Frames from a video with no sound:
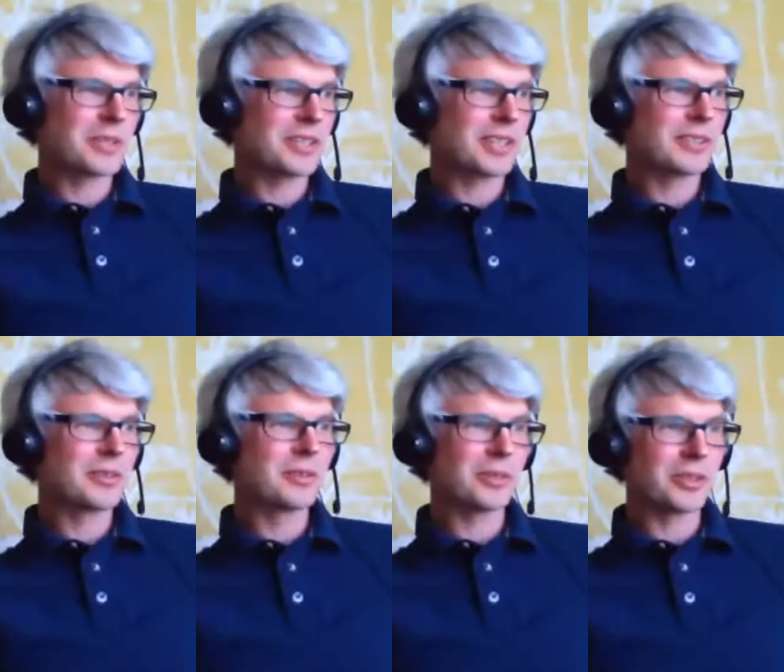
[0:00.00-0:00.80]
I would say
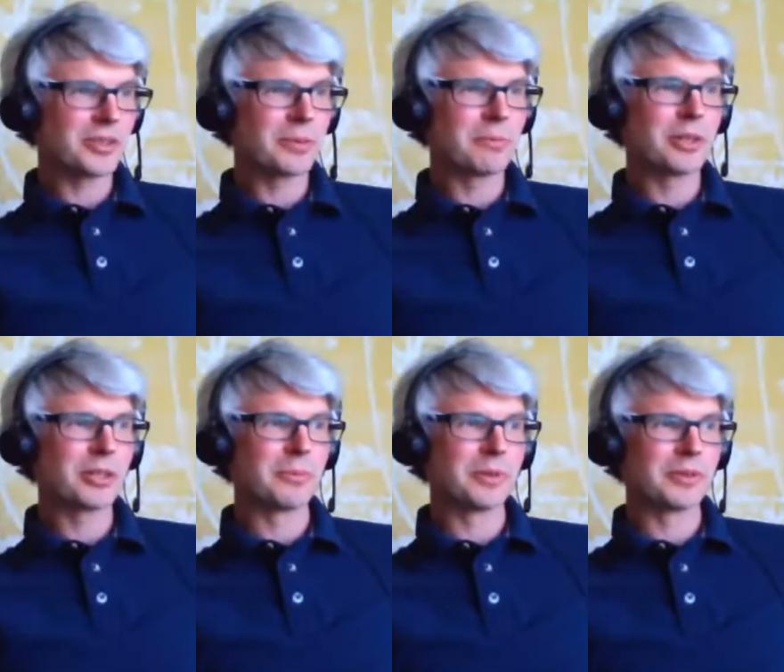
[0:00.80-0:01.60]
not at the
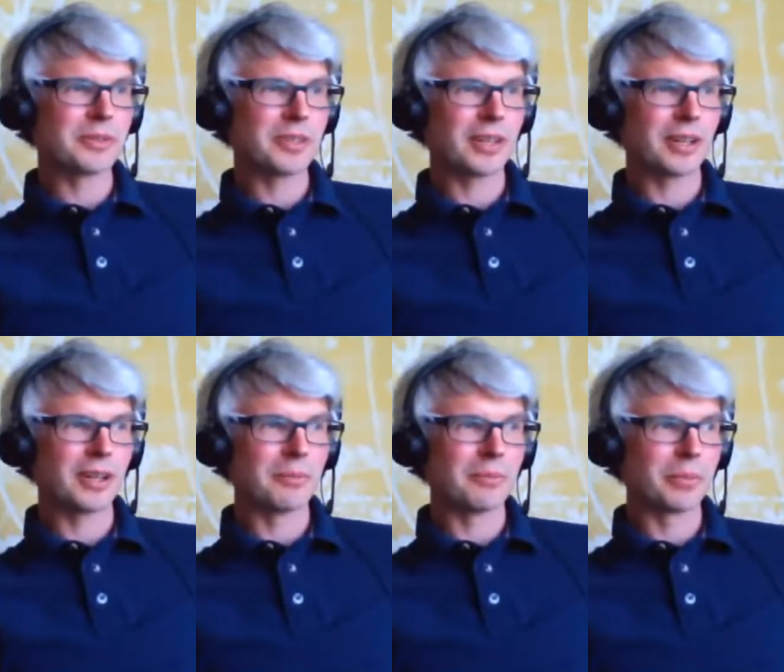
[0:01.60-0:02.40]
moment.
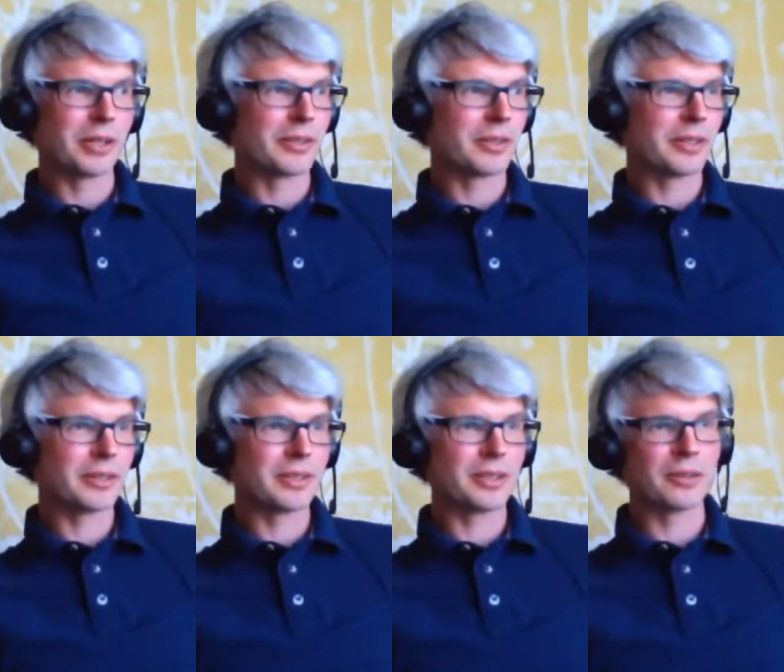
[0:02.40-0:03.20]
But
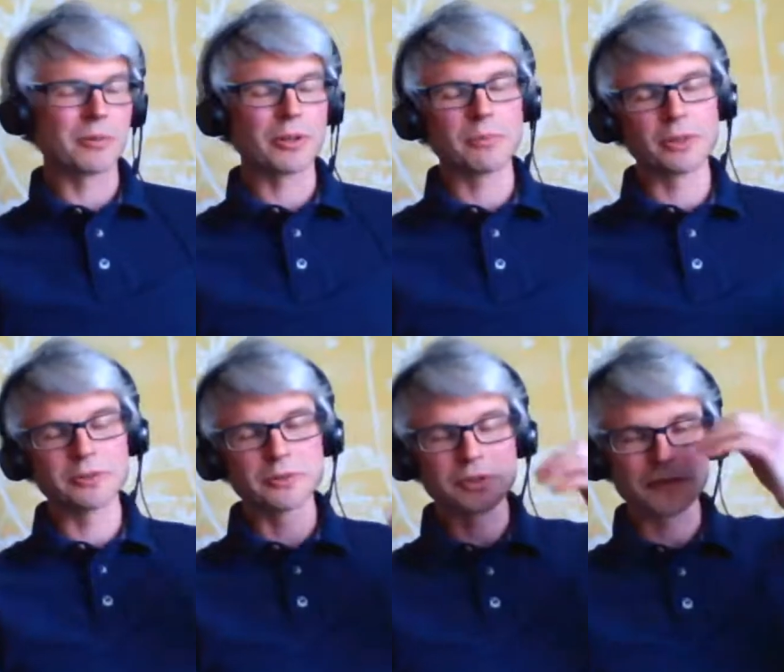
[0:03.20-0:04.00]
there are
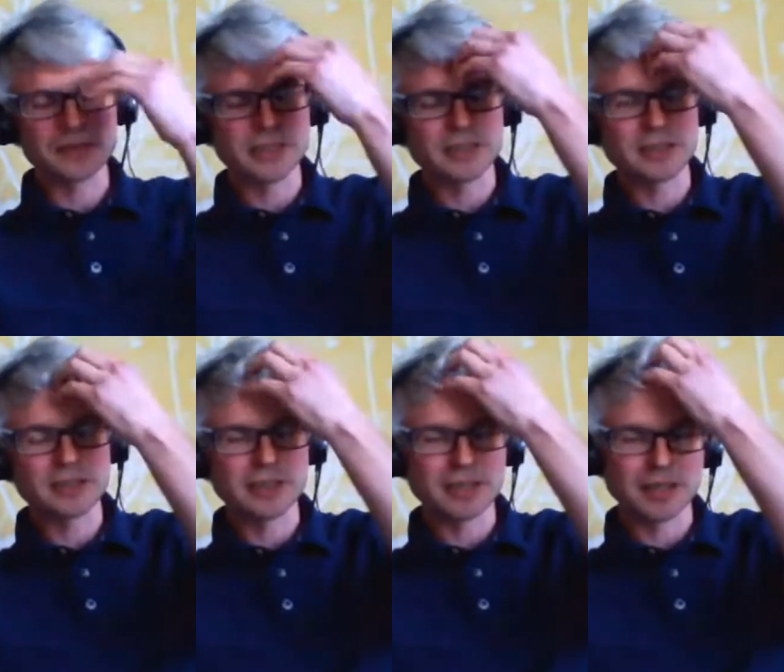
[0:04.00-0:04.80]
models for things
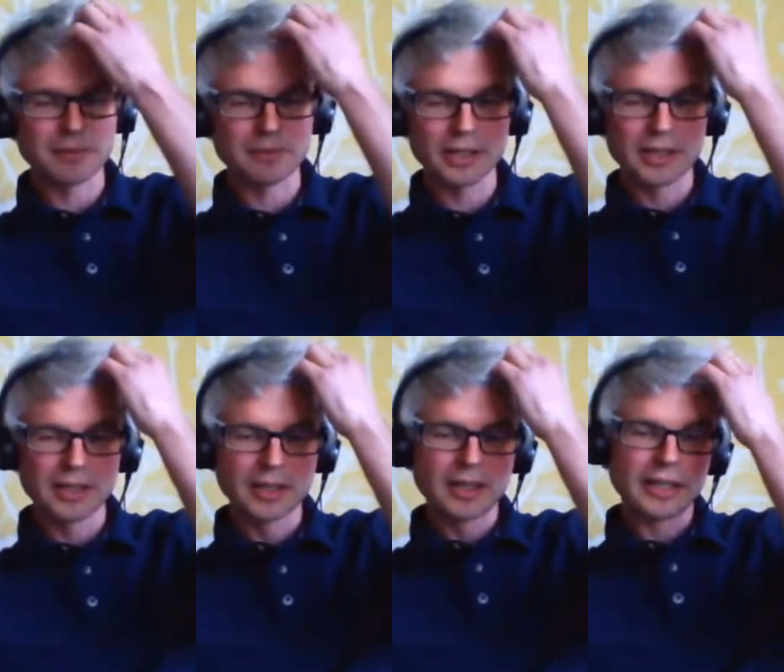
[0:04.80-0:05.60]
like
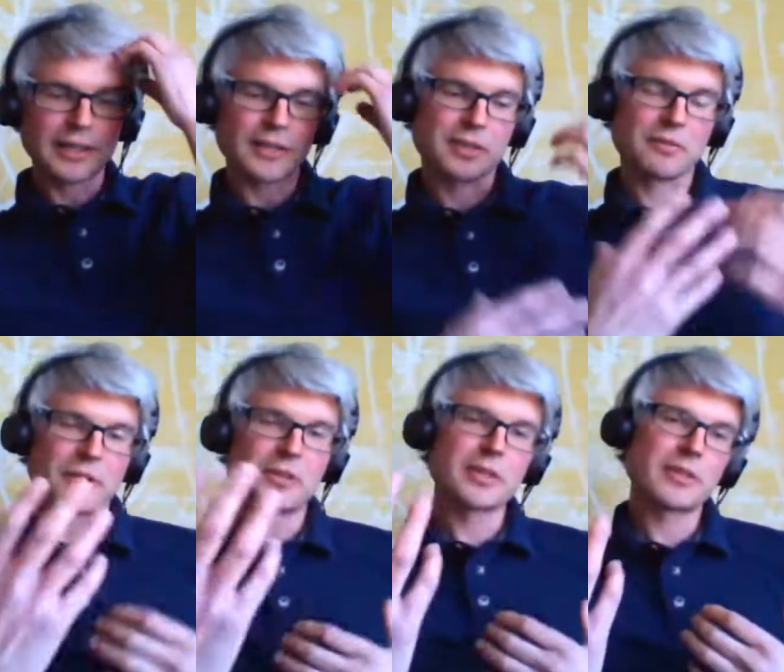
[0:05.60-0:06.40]
enhancing
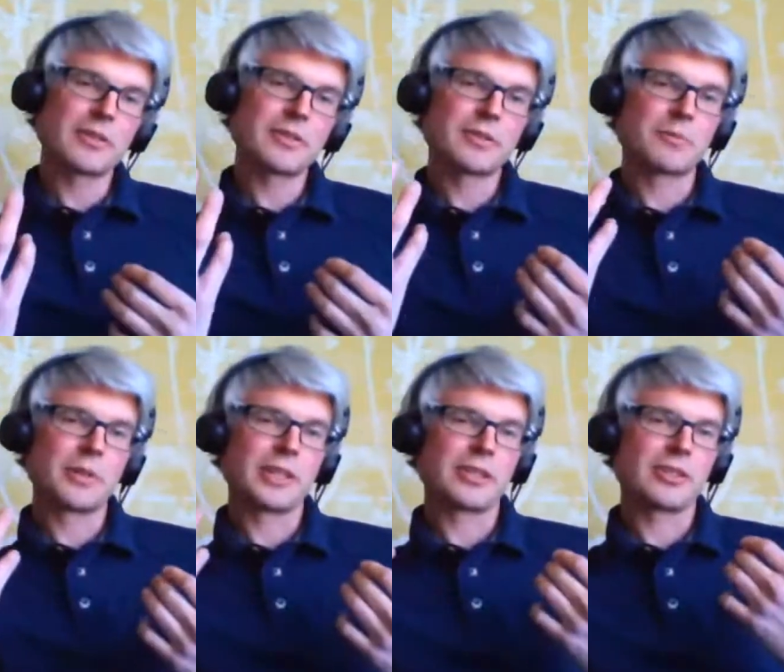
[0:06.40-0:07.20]
photos,
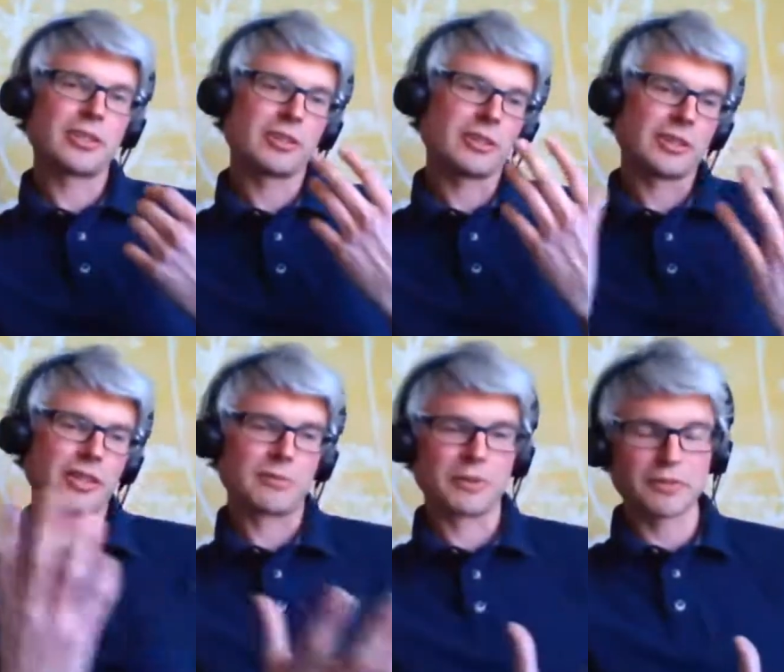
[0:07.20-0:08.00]
which can
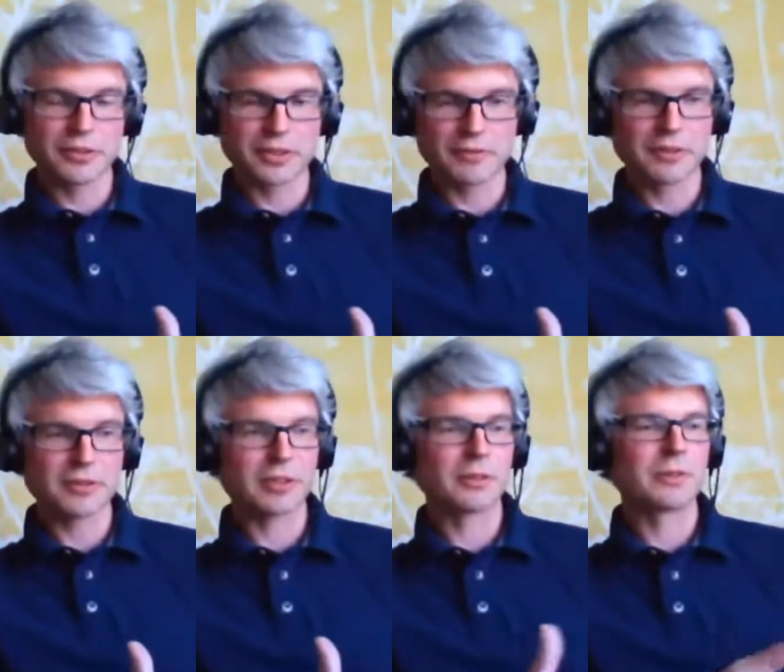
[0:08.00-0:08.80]
take a really fuzzy
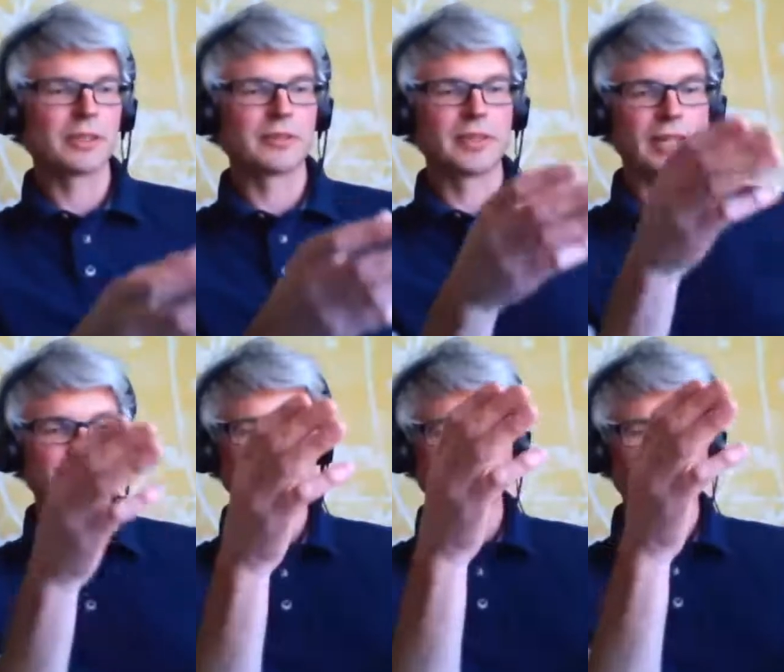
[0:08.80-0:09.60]
photo and
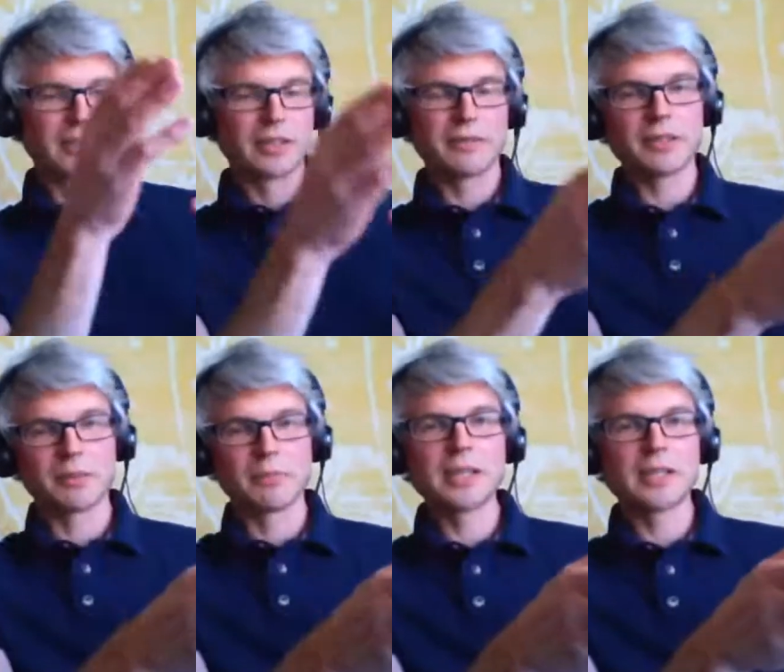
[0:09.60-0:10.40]
then
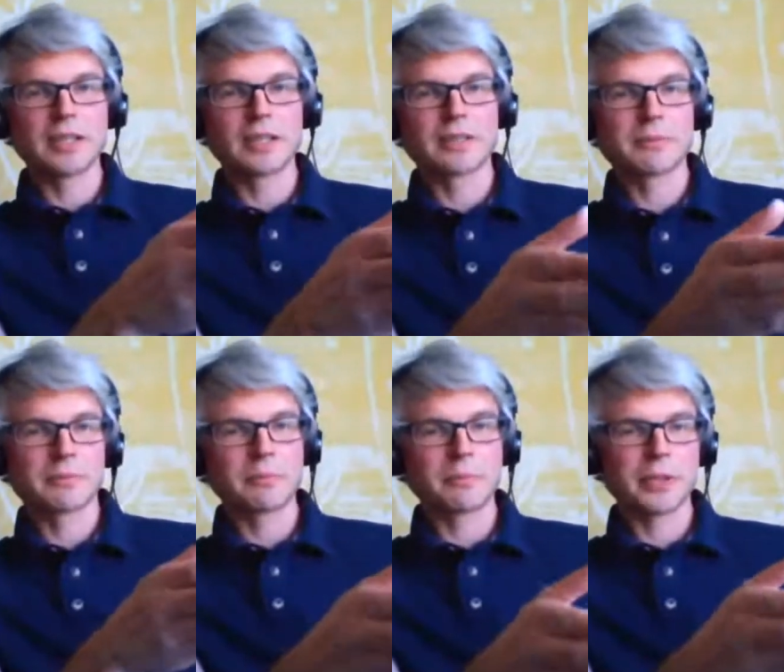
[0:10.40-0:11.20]
effectively make it
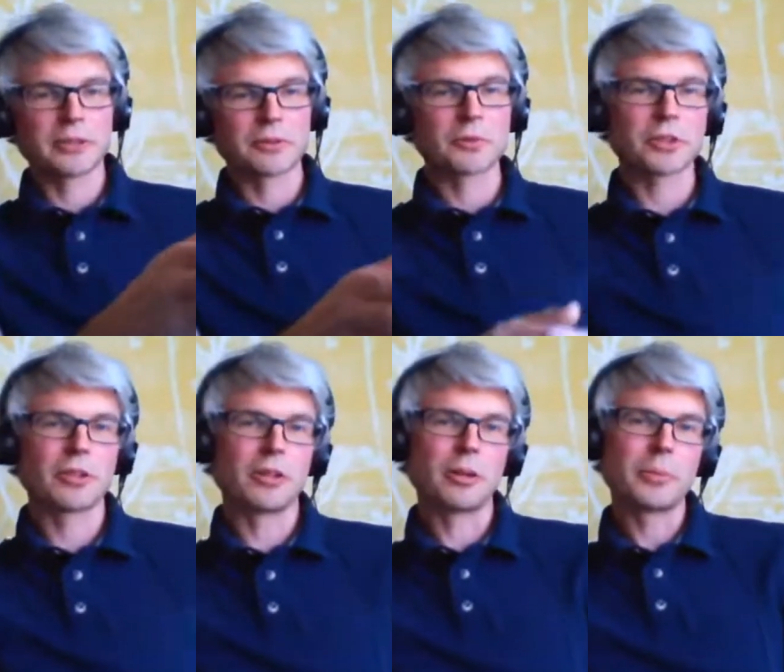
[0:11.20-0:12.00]
pixel
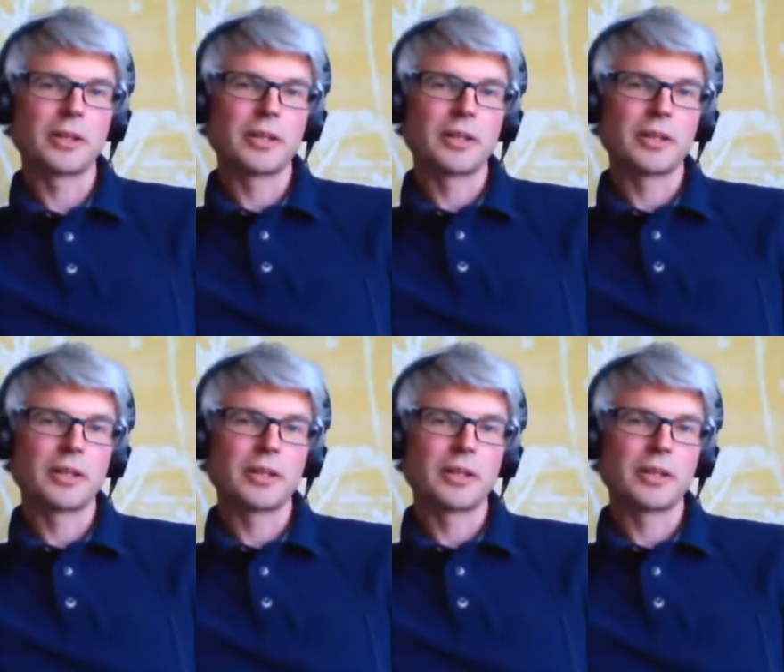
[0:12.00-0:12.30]
sharp.